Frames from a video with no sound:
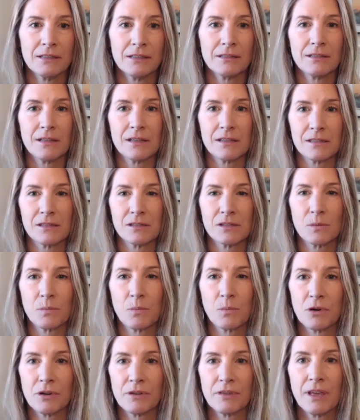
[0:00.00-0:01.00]
doesn't
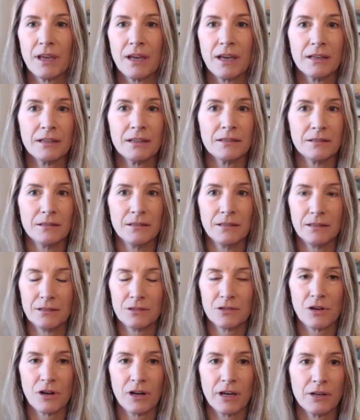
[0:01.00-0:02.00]
support that,
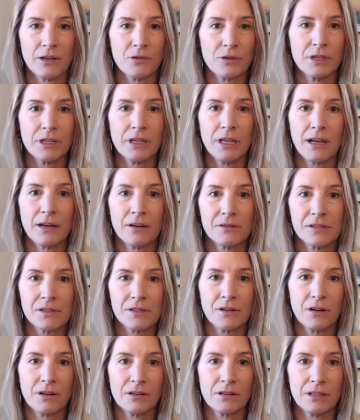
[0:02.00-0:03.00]
try greenhouse
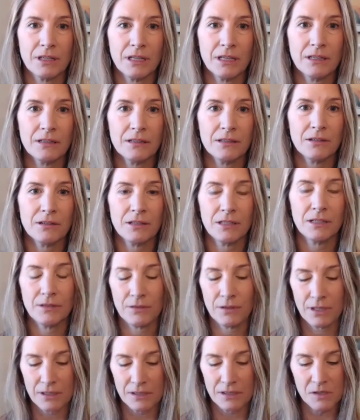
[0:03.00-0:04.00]
gardening. You can
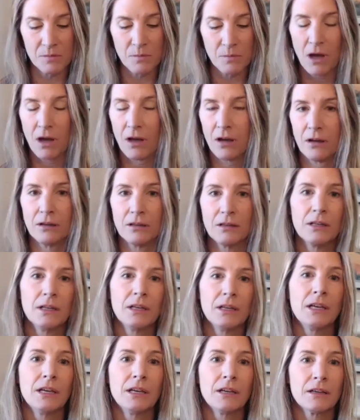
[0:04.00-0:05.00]
even get small,
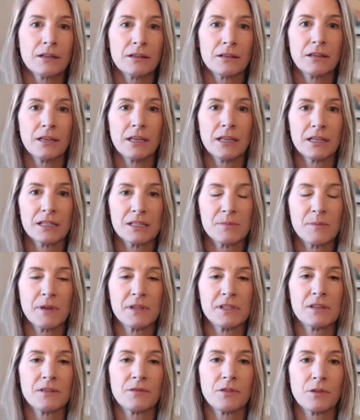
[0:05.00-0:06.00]

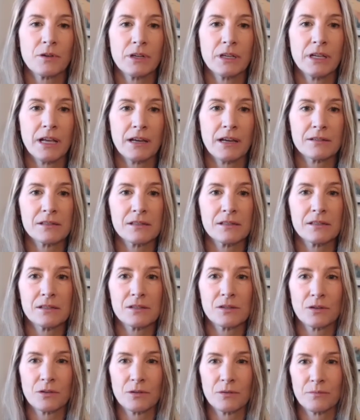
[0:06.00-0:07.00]
inexpensive
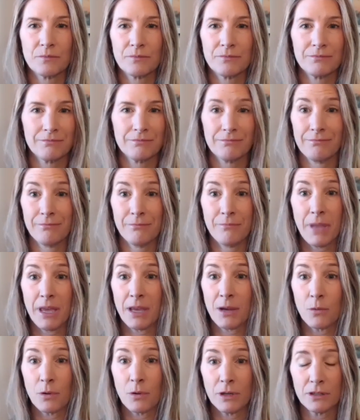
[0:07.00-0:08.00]
greenhouses or
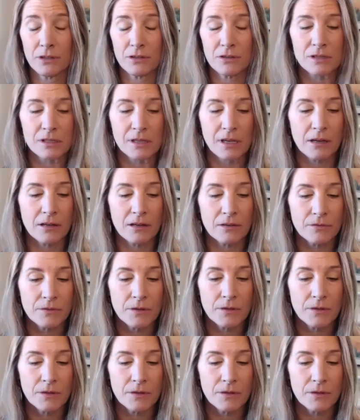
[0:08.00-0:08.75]
make one yourself.